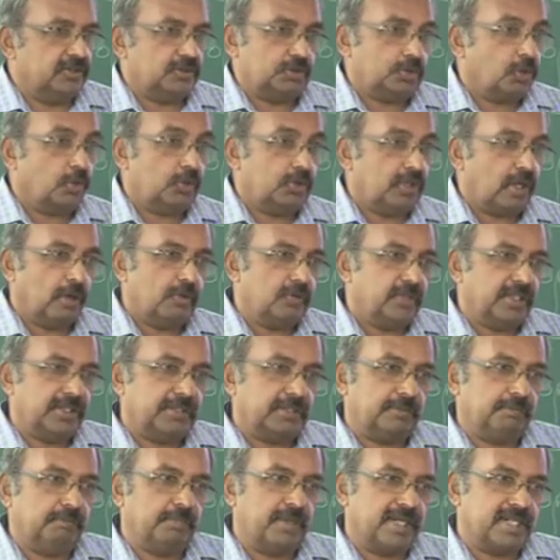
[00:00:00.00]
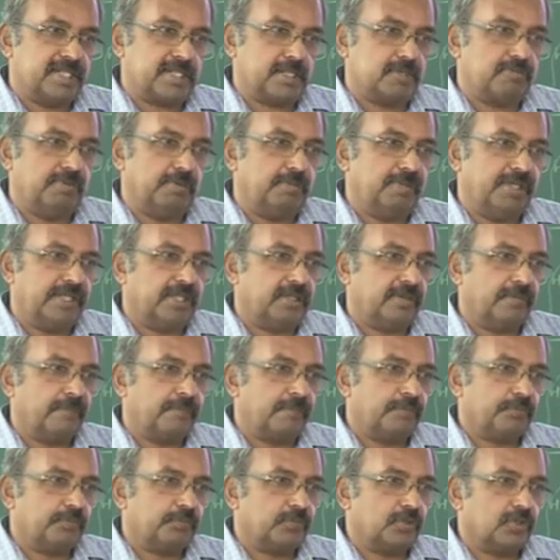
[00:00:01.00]
So now that bricks will
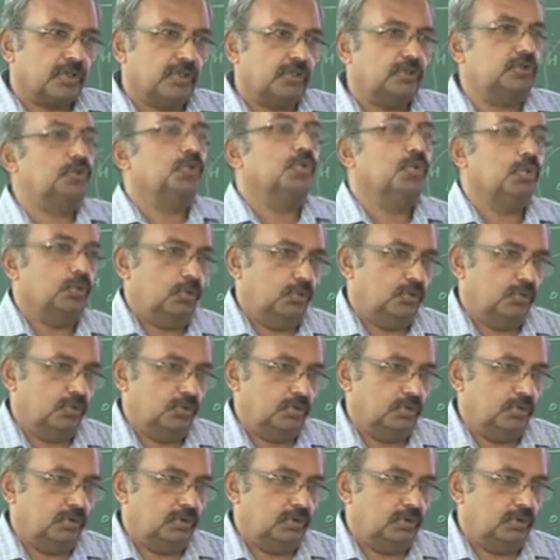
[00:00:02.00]
be two.